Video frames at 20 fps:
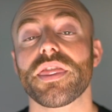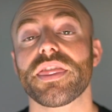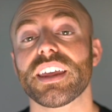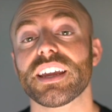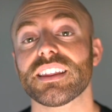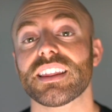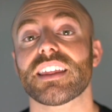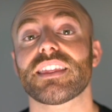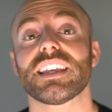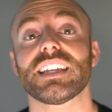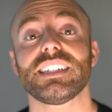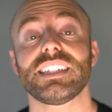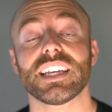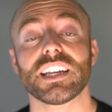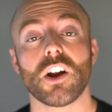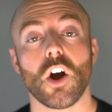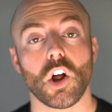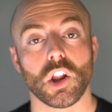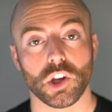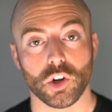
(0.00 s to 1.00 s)
thing that they
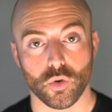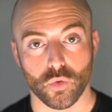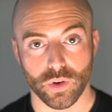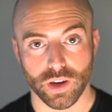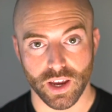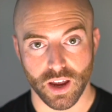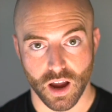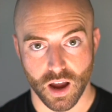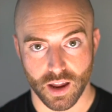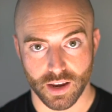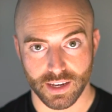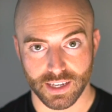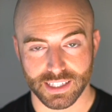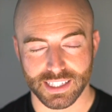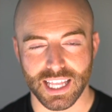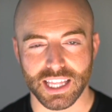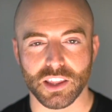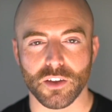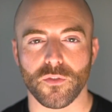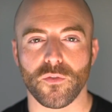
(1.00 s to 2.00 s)
did all agree on
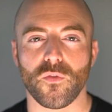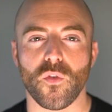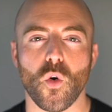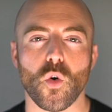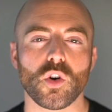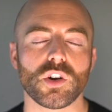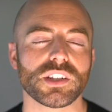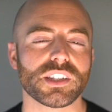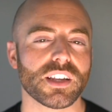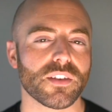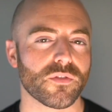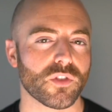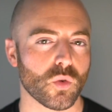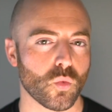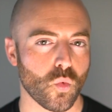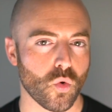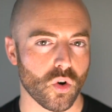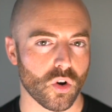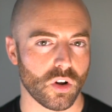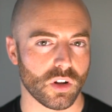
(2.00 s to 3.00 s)
is that the forests of the
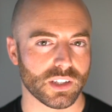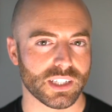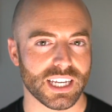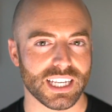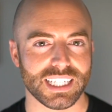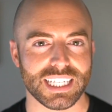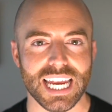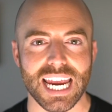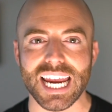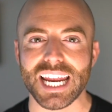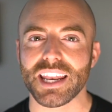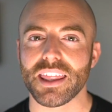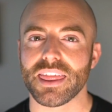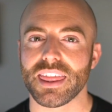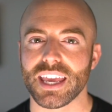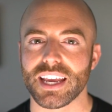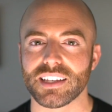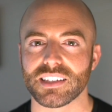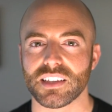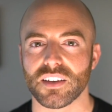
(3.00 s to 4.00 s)
world contain
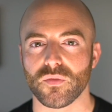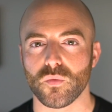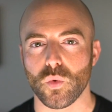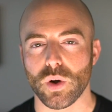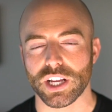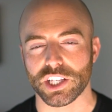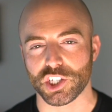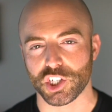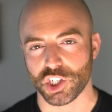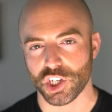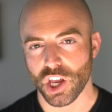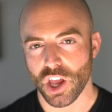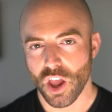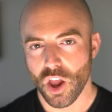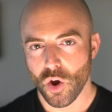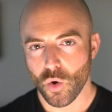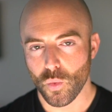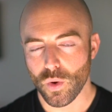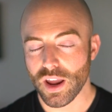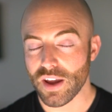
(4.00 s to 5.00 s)
things of which
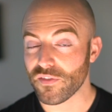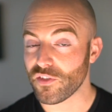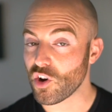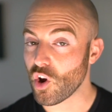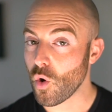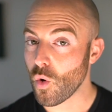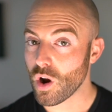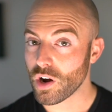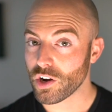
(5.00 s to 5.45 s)
we have no